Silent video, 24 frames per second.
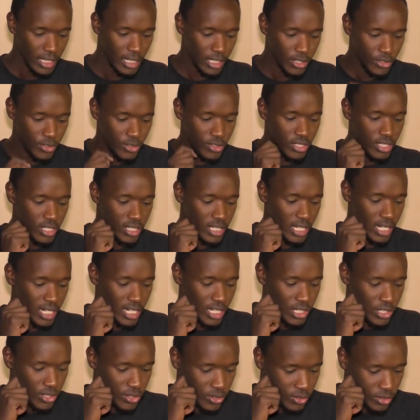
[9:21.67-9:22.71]
in
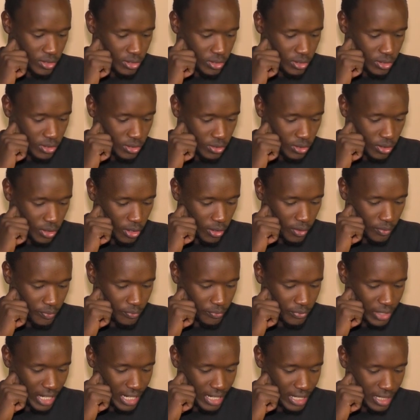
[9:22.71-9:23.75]
consideration
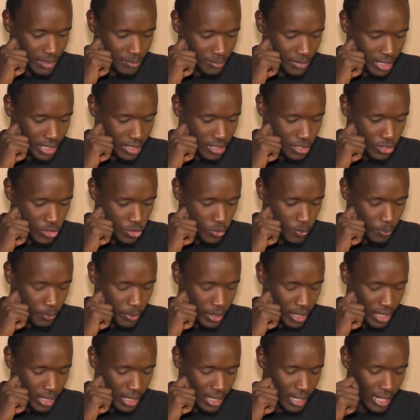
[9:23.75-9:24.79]
of agreement to
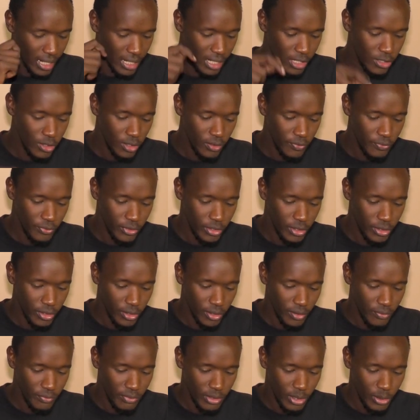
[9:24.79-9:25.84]
pay a legal fee
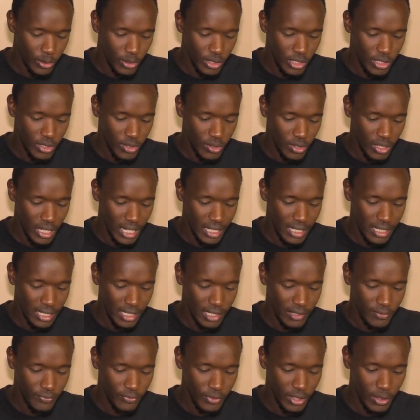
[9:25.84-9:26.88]
of the original
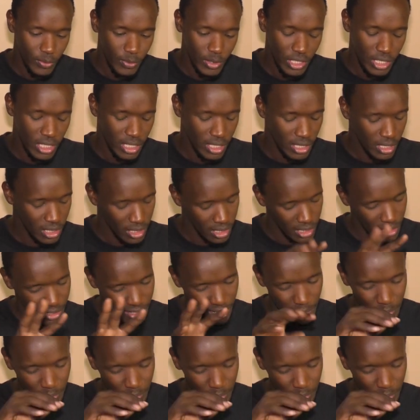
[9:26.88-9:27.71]
agreed fee, which is,